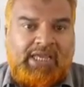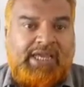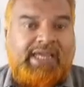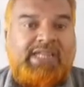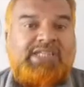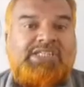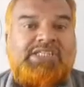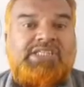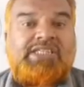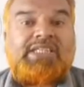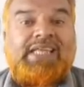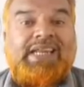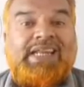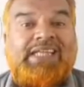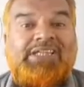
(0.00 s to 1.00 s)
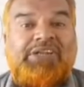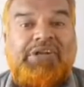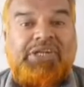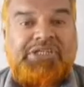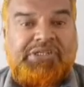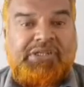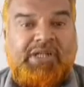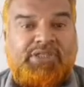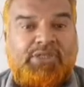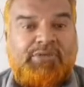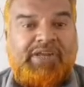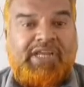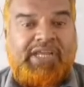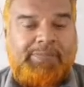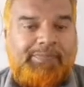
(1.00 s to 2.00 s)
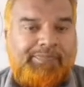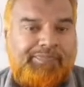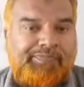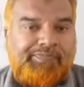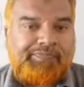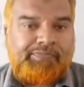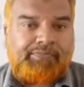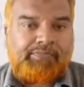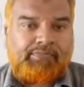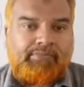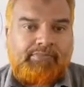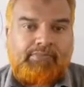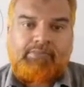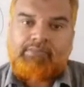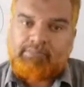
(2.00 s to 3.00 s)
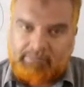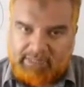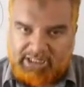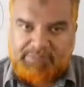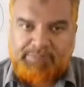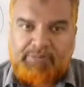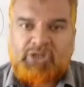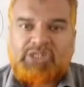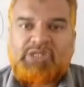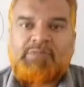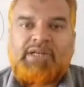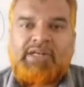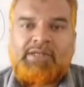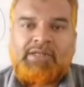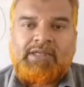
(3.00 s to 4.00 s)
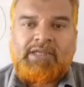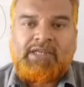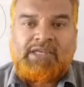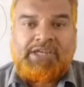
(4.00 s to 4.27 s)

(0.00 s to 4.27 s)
hence the regeneration is also very much possible.